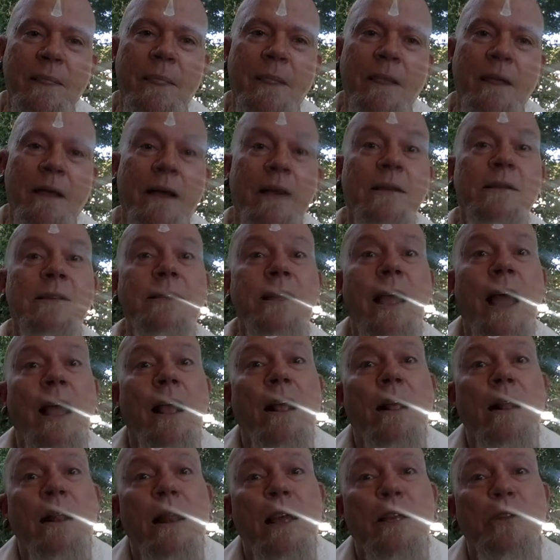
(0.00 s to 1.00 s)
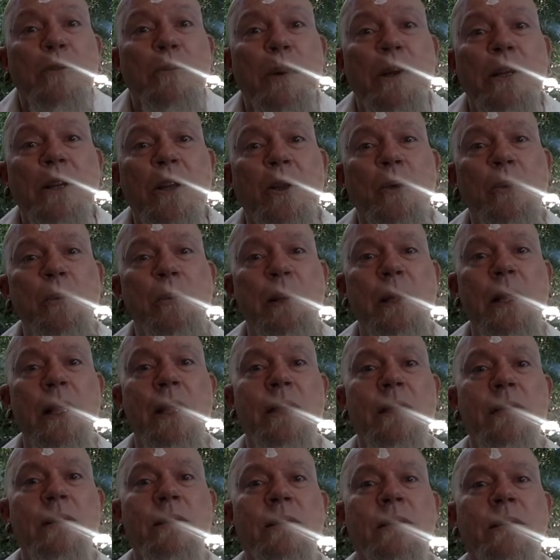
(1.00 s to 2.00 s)
A cycle has been
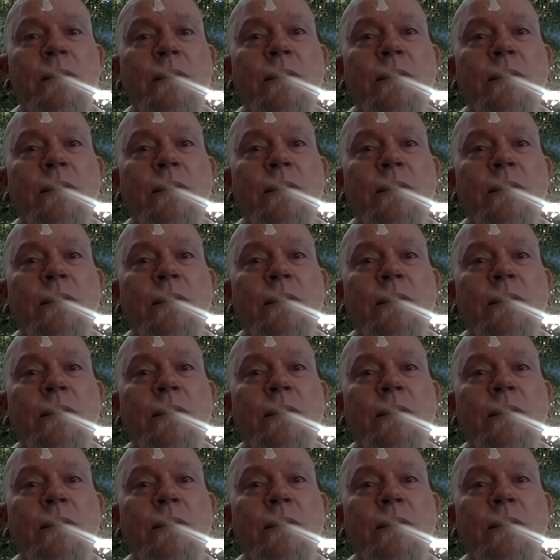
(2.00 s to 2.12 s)
completed.